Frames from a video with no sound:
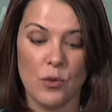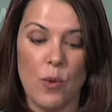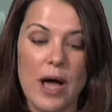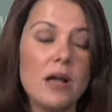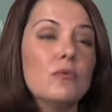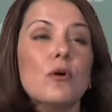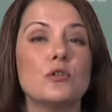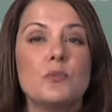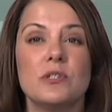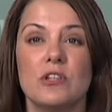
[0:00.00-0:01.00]
The
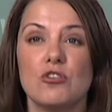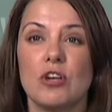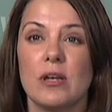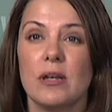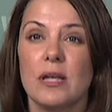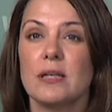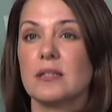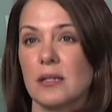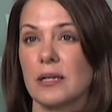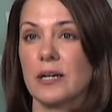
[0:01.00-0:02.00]
Wildrose position is
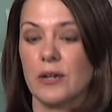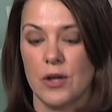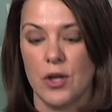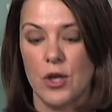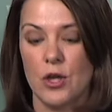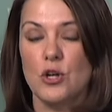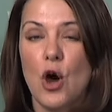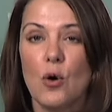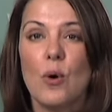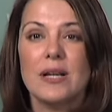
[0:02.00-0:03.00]
clear
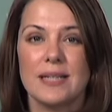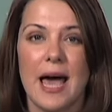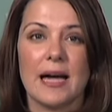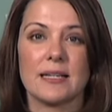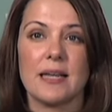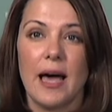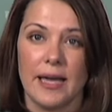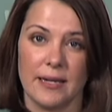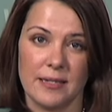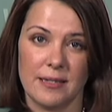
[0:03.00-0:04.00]
no tax
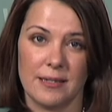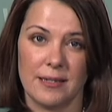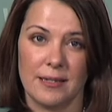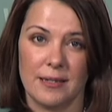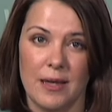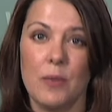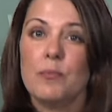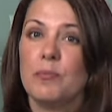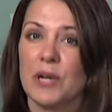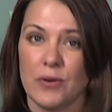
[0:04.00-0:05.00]
hikes,
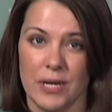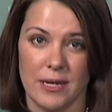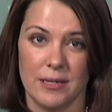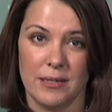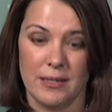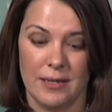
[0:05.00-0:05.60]
period.